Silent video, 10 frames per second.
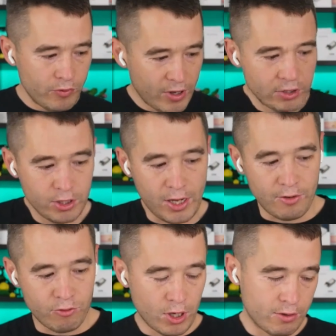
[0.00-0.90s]
actually had a
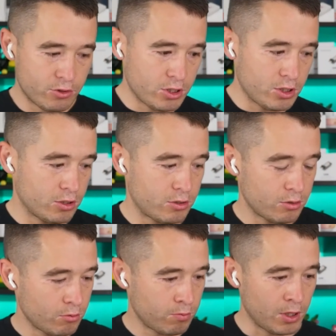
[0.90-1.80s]
few conversations
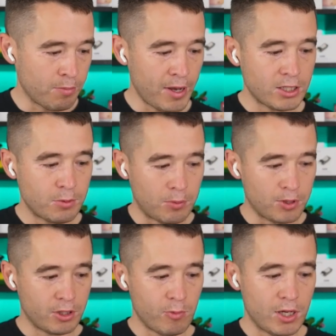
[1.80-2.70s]
in the past about
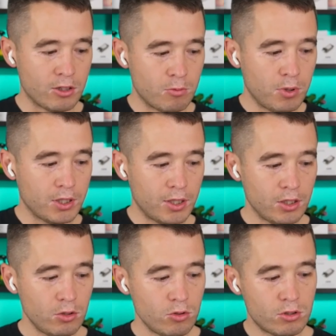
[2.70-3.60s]
predictive maintenance, but can
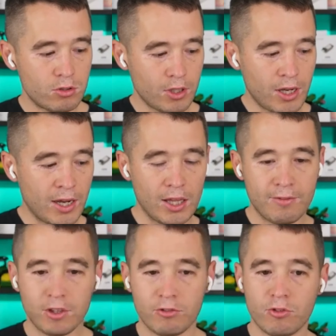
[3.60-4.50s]
you just high
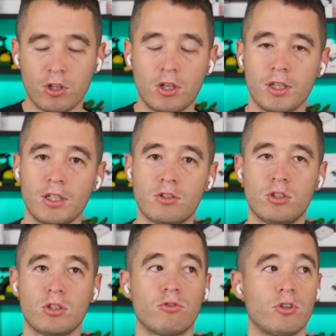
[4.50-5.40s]
level it for our audience,
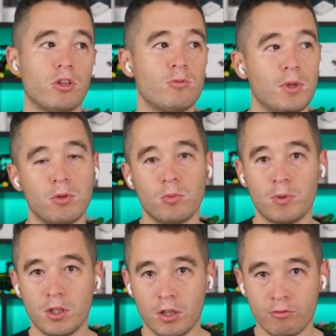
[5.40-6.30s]
just for those maybe who'd be
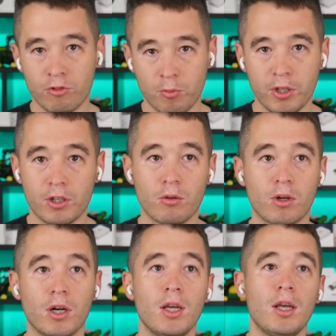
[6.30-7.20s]
a little unfamiliar,
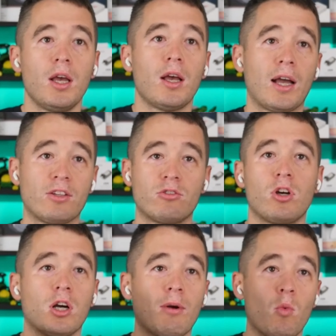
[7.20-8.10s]
or I guess
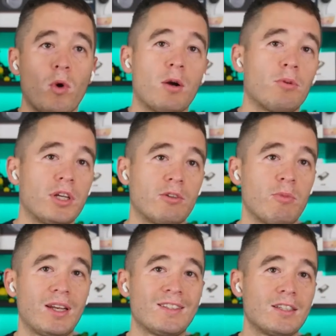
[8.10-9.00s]
talk about where predictive
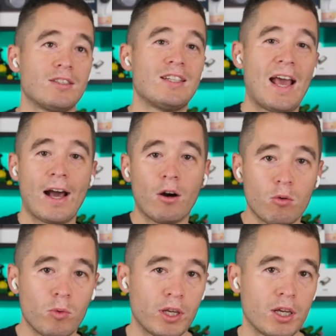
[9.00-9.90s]
maintenance is now
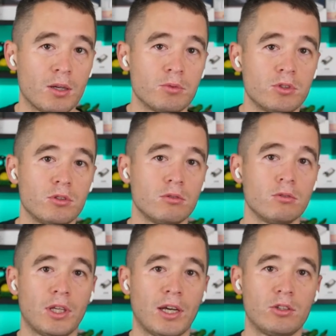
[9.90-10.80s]
when it comes to
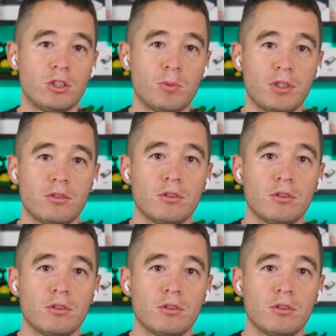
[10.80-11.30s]
the IoT space?